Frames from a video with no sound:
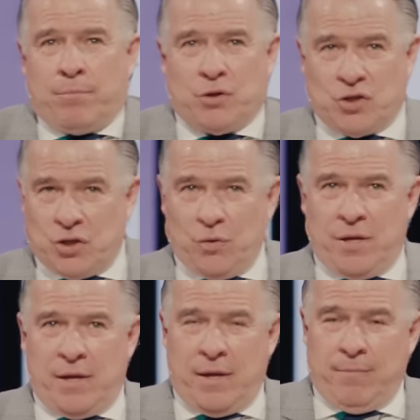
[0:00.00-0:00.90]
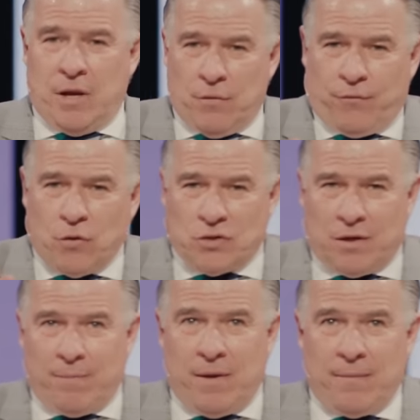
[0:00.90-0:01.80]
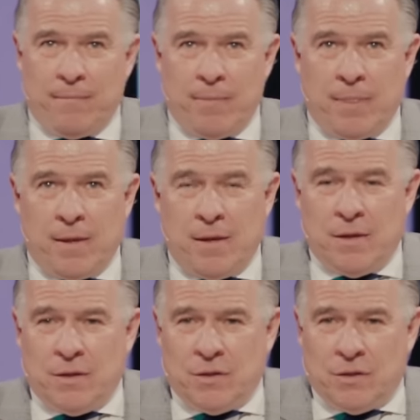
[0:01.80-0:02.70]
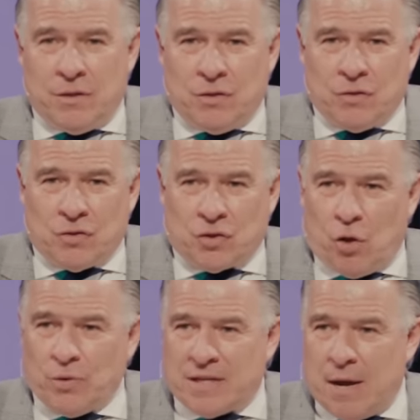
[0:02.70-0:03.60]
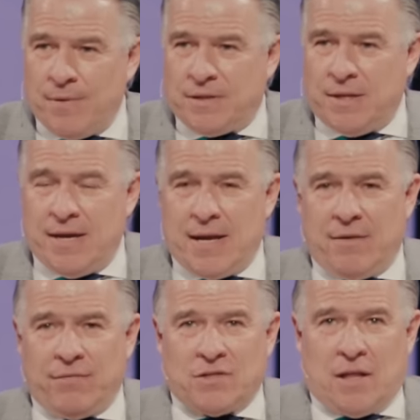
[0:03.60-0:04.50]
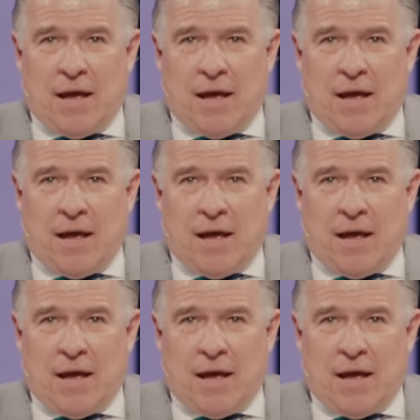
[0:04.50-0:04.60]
pursued him. Now, folks, look at me. So Saul was coming to the end of his